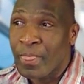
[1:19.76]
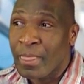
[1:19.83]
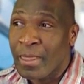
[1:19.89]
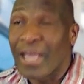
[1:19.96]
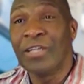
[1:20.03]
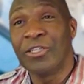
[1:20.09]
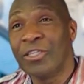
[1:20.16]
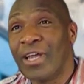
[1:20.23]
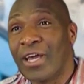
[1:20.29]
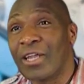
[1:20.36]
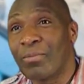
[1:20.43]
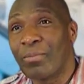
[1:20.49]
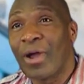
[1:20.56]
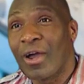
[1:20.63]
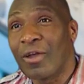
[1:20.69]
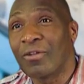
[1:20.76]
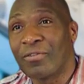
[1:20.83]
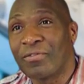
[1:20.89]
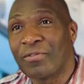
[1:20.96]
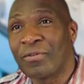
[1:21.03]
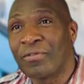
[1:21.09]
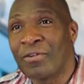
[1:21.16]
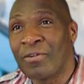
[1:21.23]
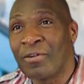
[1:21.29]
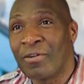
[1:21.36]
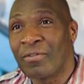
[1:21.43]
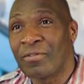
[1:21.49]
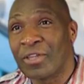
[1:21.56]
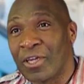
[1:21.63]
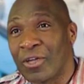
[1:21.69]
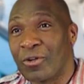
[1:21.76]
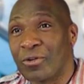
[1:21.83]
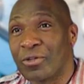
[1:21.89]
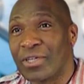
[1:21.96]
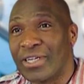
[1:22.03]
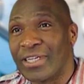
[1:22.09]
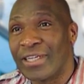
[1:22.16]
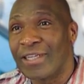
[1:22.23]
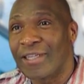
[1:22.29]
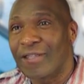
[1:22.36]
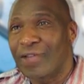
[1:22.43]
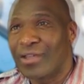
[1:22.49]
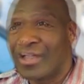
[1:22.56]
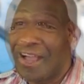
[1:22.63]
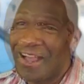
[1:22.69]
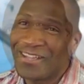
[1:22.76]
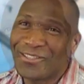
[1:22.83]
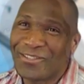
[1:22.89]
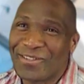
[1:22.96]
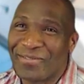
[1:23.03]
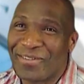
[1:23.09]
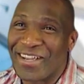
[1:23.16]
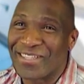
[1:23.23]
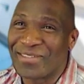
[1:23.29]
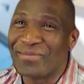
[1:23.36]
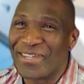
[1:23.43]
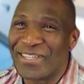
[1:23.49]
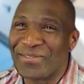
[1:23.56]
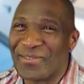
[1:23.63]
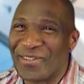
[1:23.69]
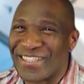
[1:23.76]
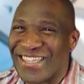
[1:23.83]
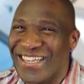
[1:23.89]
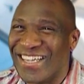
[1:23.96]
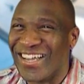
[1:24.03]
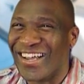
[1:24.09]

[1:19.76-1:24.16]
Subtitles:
engineering part of the aeronautical industry. I enjoy the flight simulator most.